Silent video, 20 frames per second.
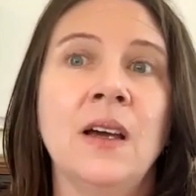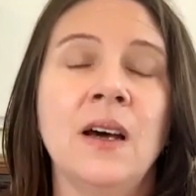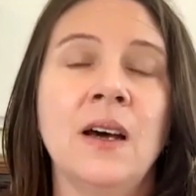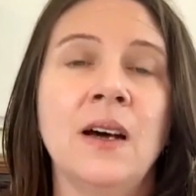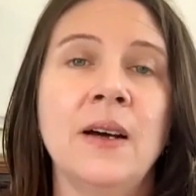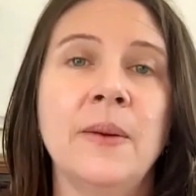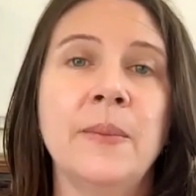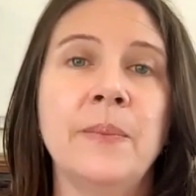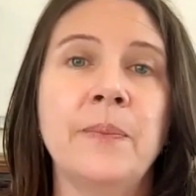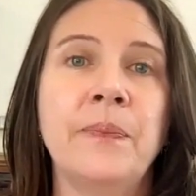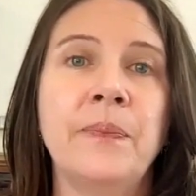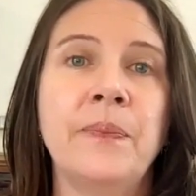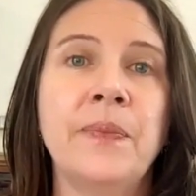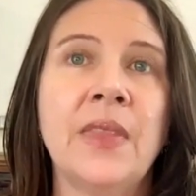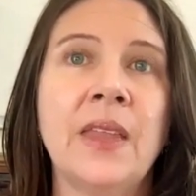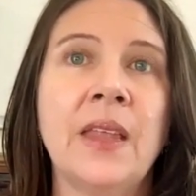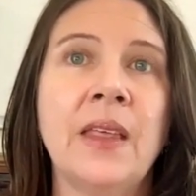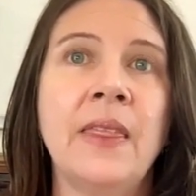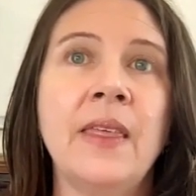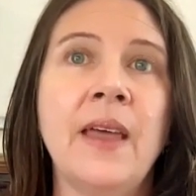
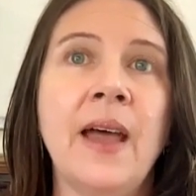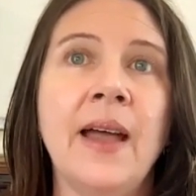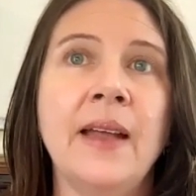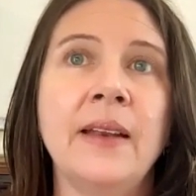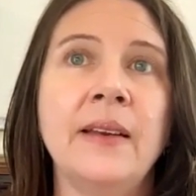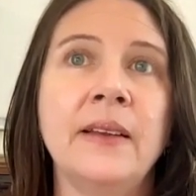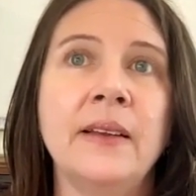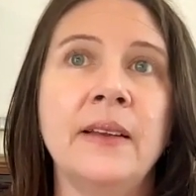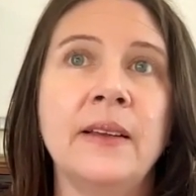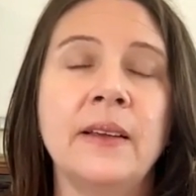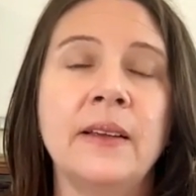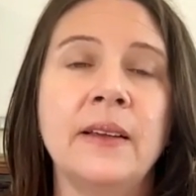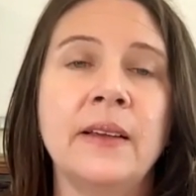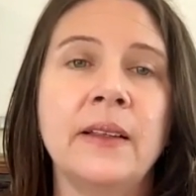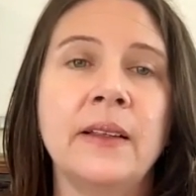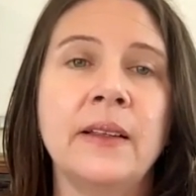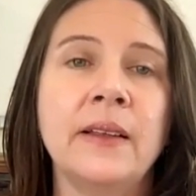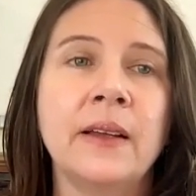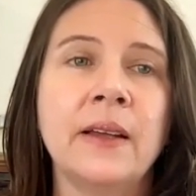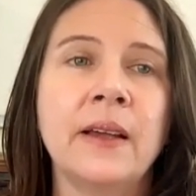That
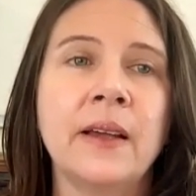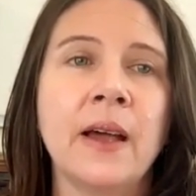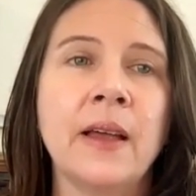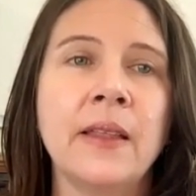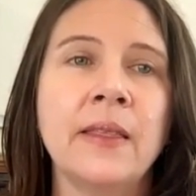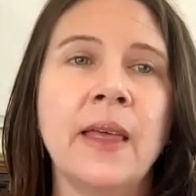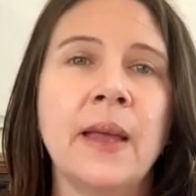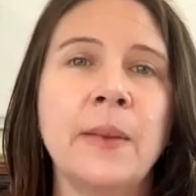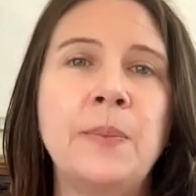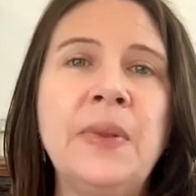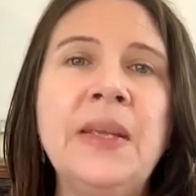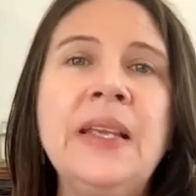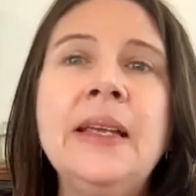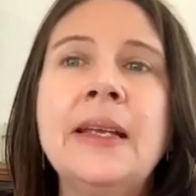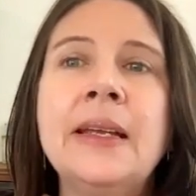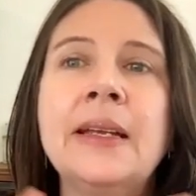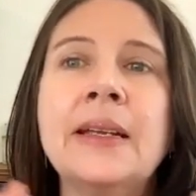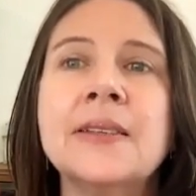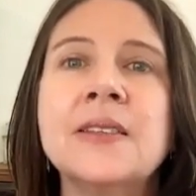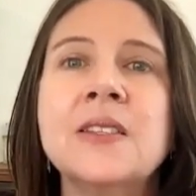
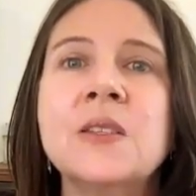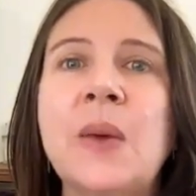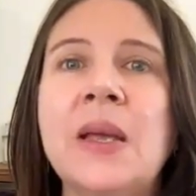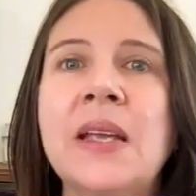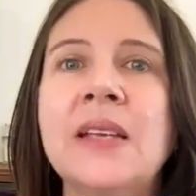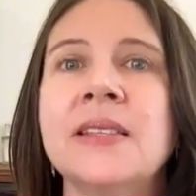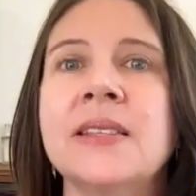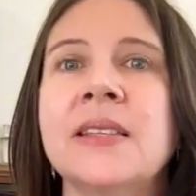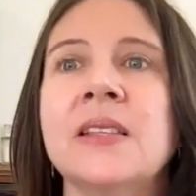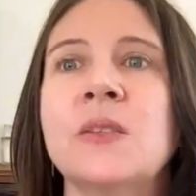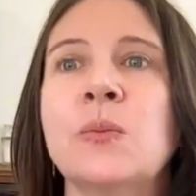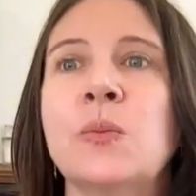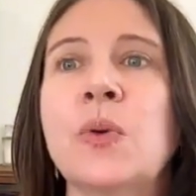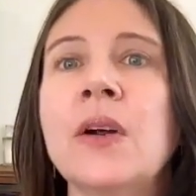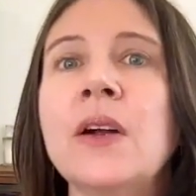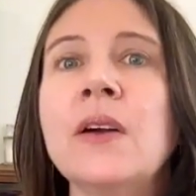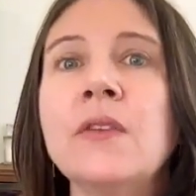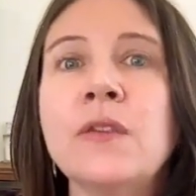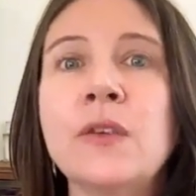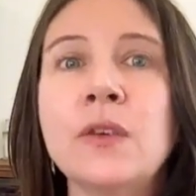being in a space that's
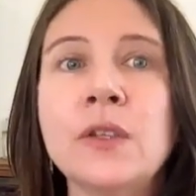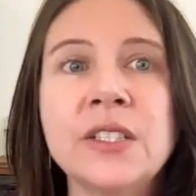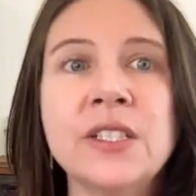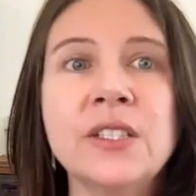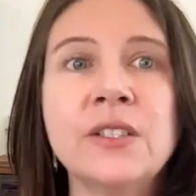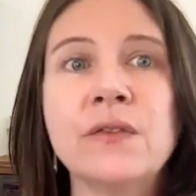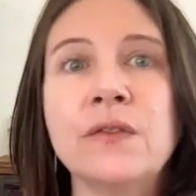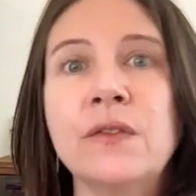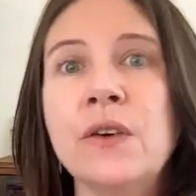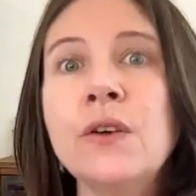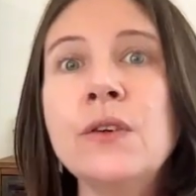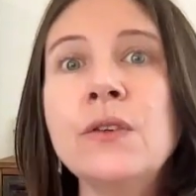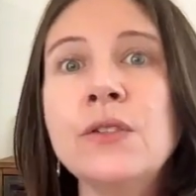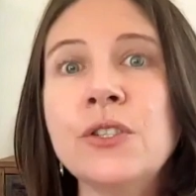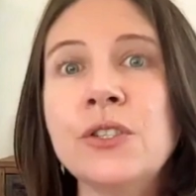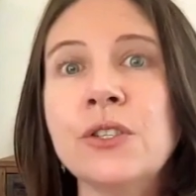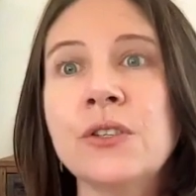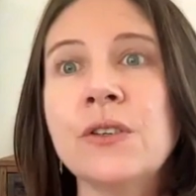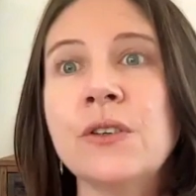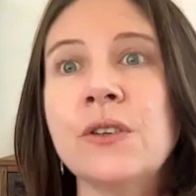prayerful and
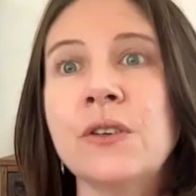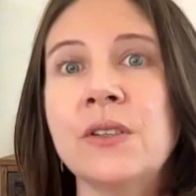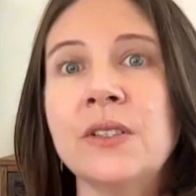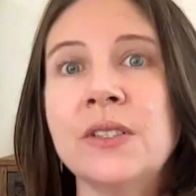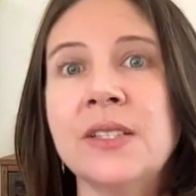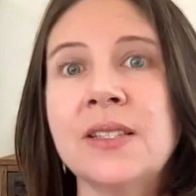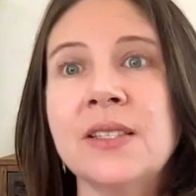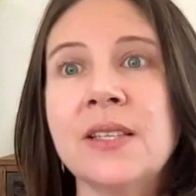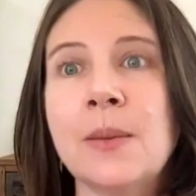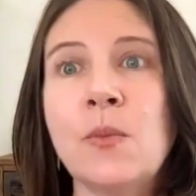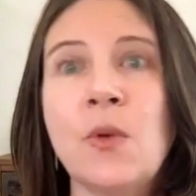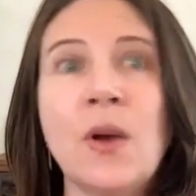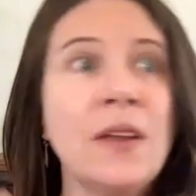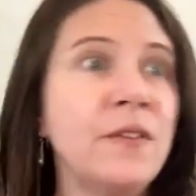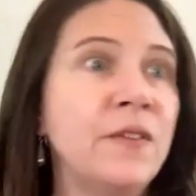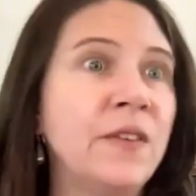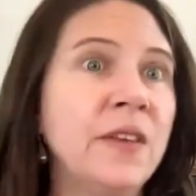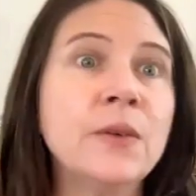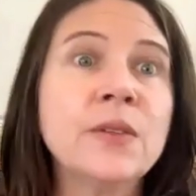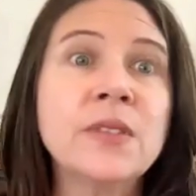devotional in some
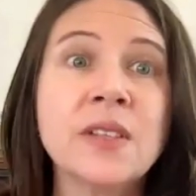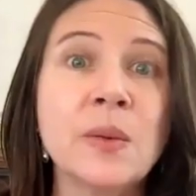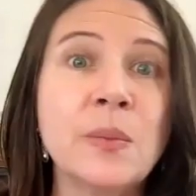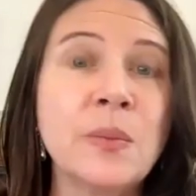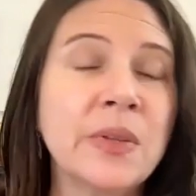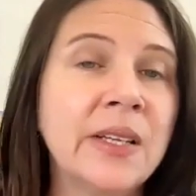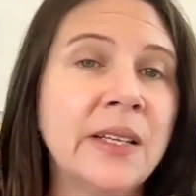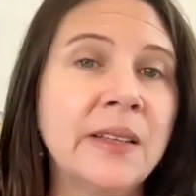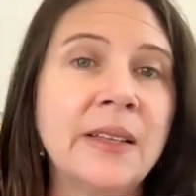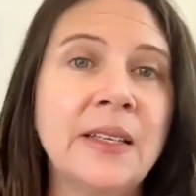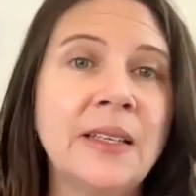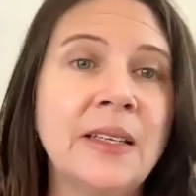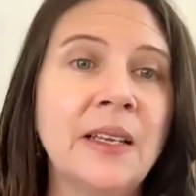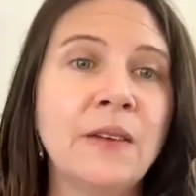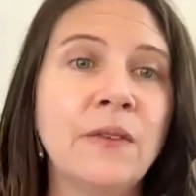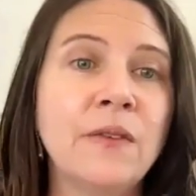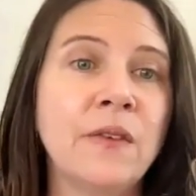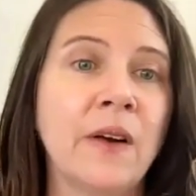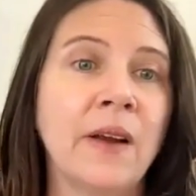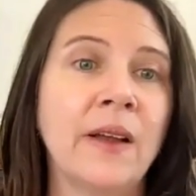way feels completely
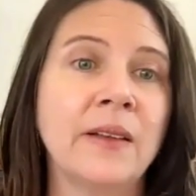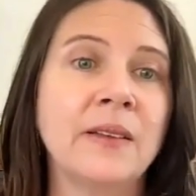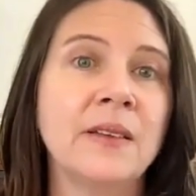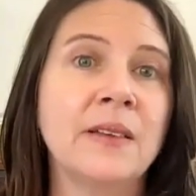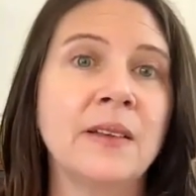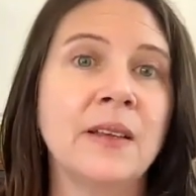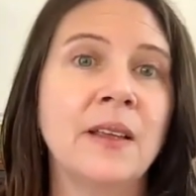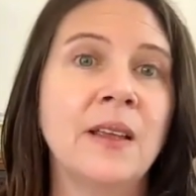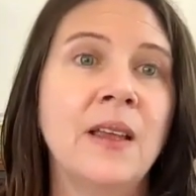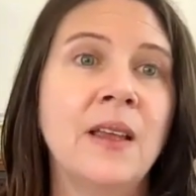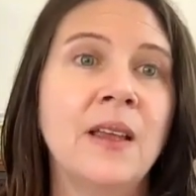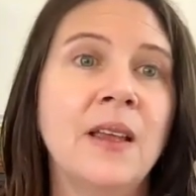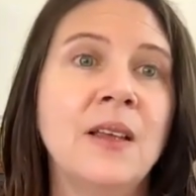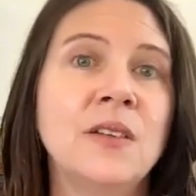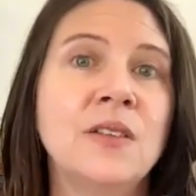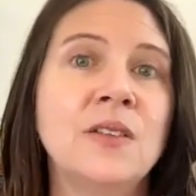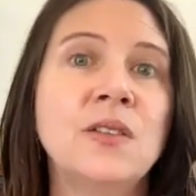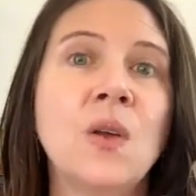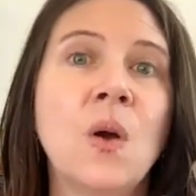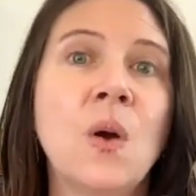different.
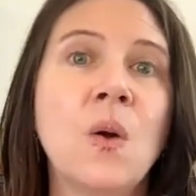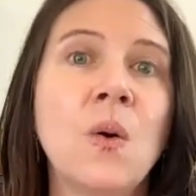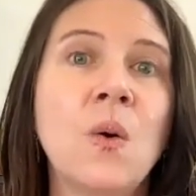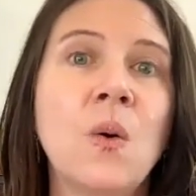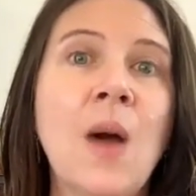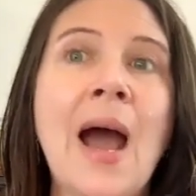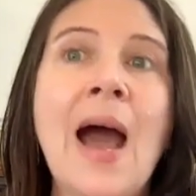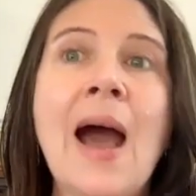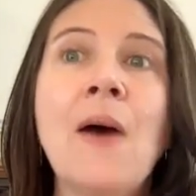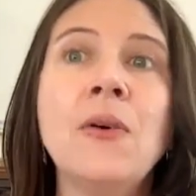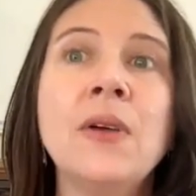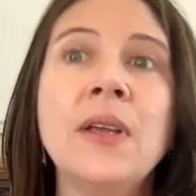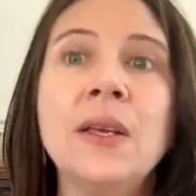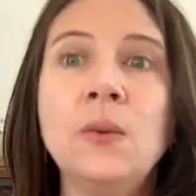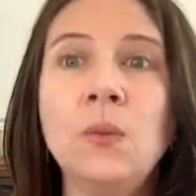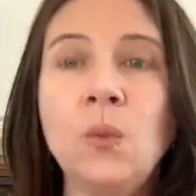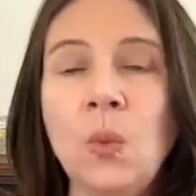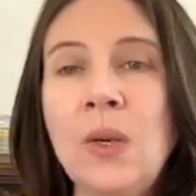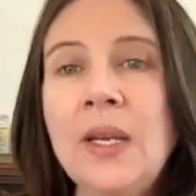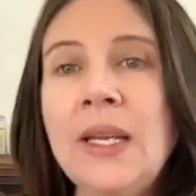So how
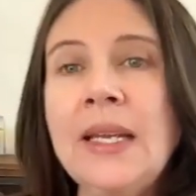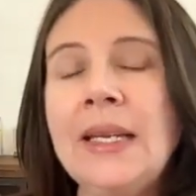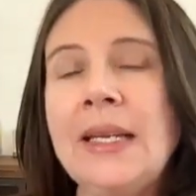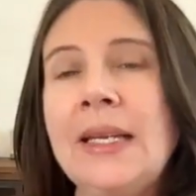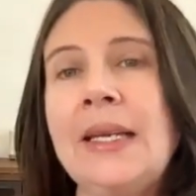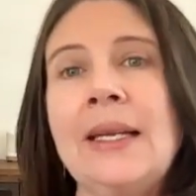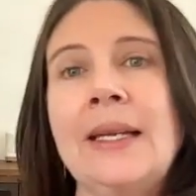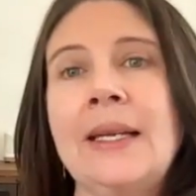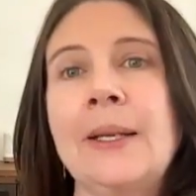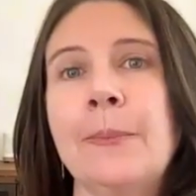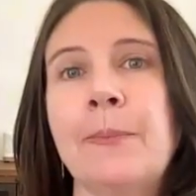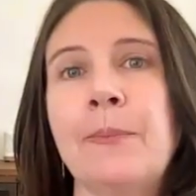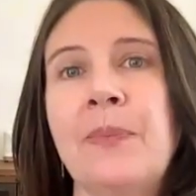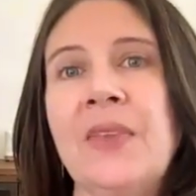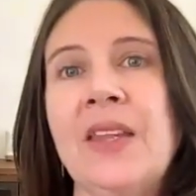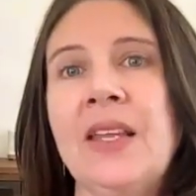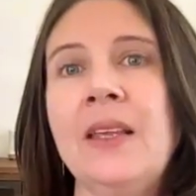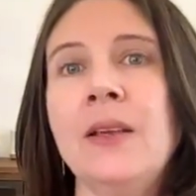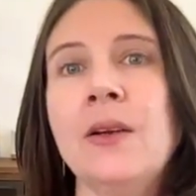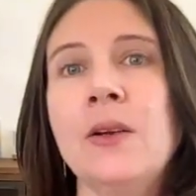can we
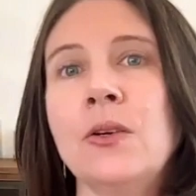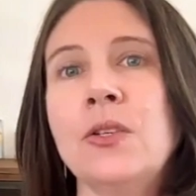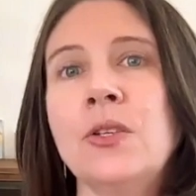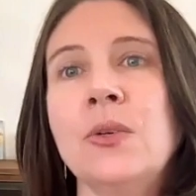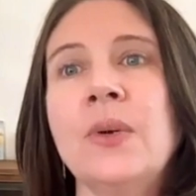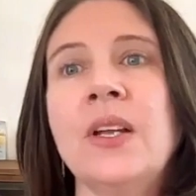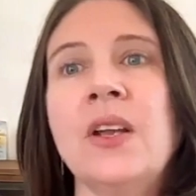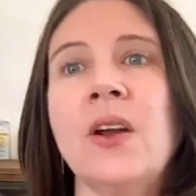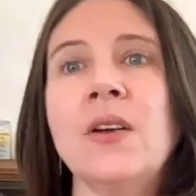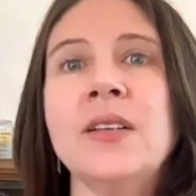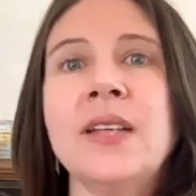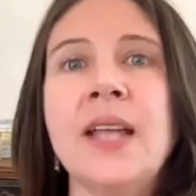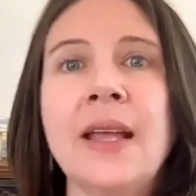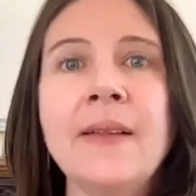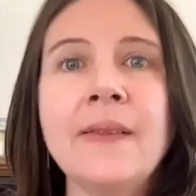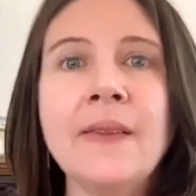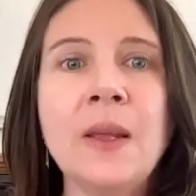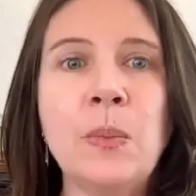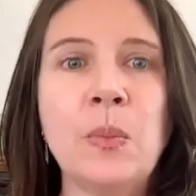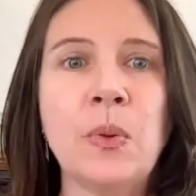here doing our
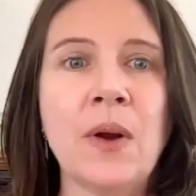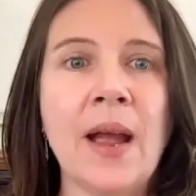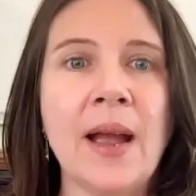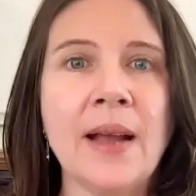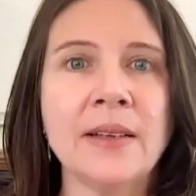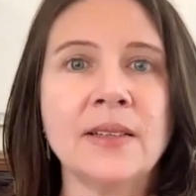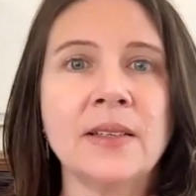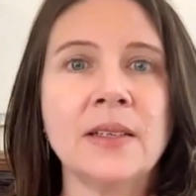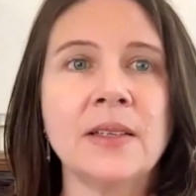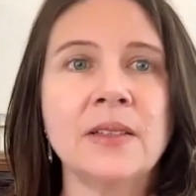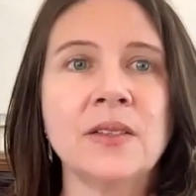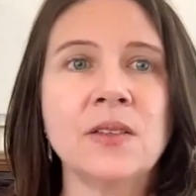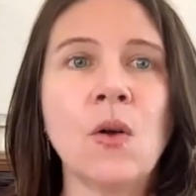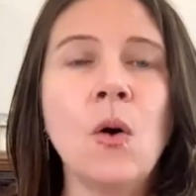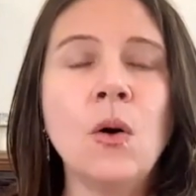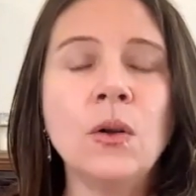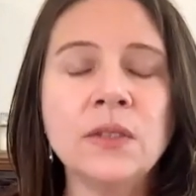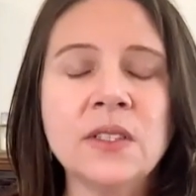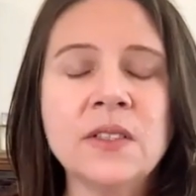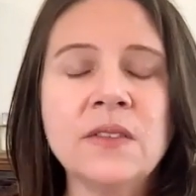daily practice
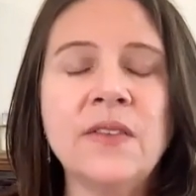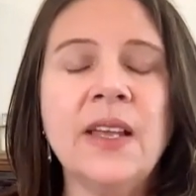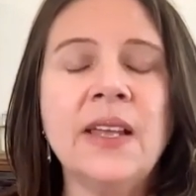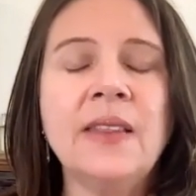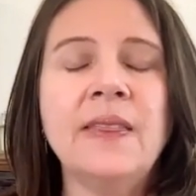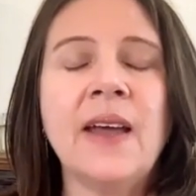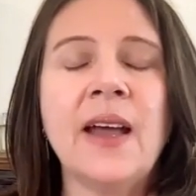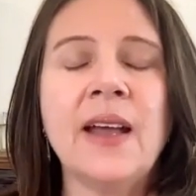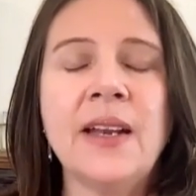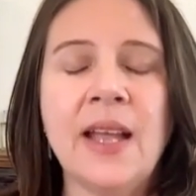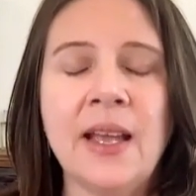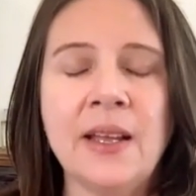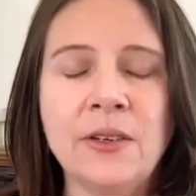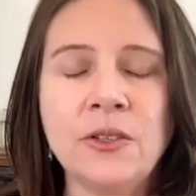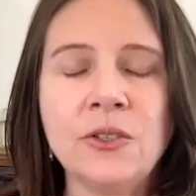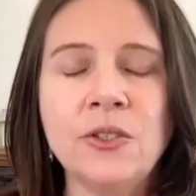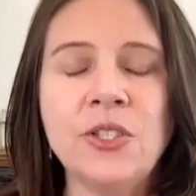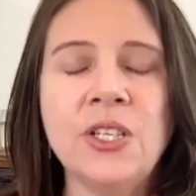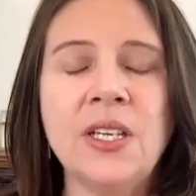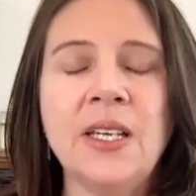cultivate that
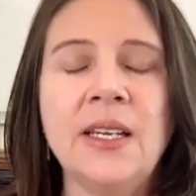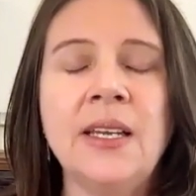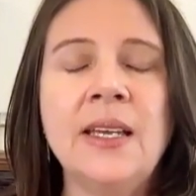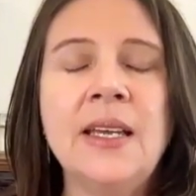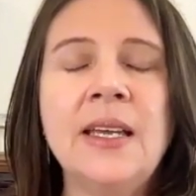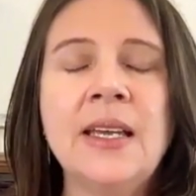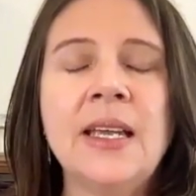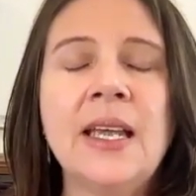energy